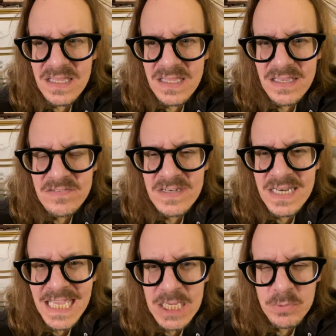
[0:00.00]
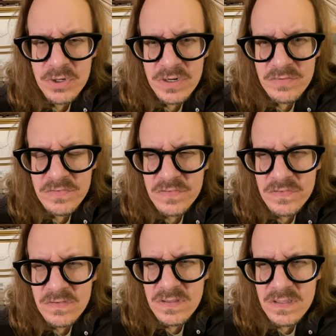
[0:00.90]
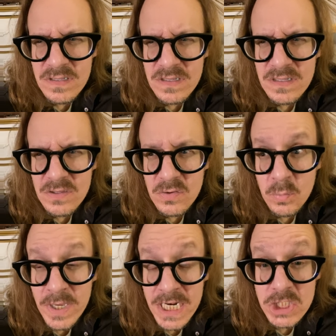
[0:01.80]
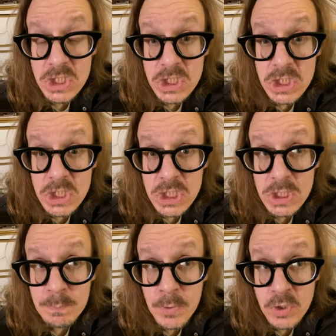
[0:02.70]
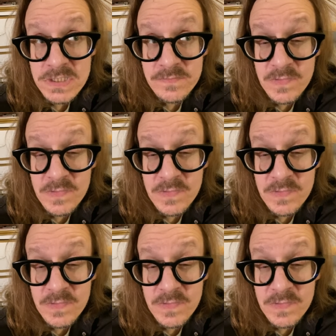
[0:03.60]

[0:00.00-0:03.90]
his neighbors when a bolt of